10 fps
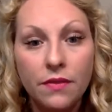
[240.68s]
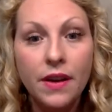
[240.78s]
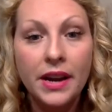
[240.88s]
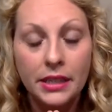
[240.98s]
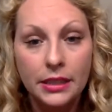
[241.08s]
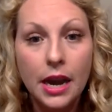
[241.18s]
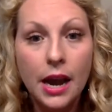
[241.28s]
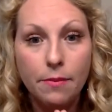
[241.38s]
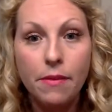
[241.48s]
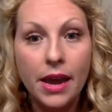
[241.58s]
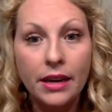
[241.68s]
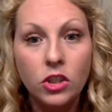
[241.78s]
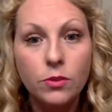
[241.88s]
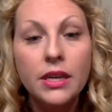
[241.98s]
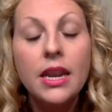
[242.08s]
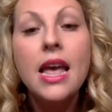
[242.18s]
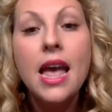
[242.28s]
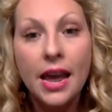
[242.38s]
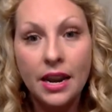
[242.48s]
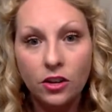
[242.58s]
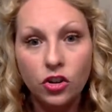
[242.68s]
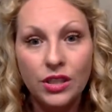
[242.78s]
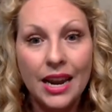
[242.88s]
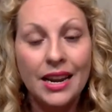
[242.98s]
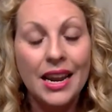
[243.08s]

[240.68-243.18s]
finding time management and understanding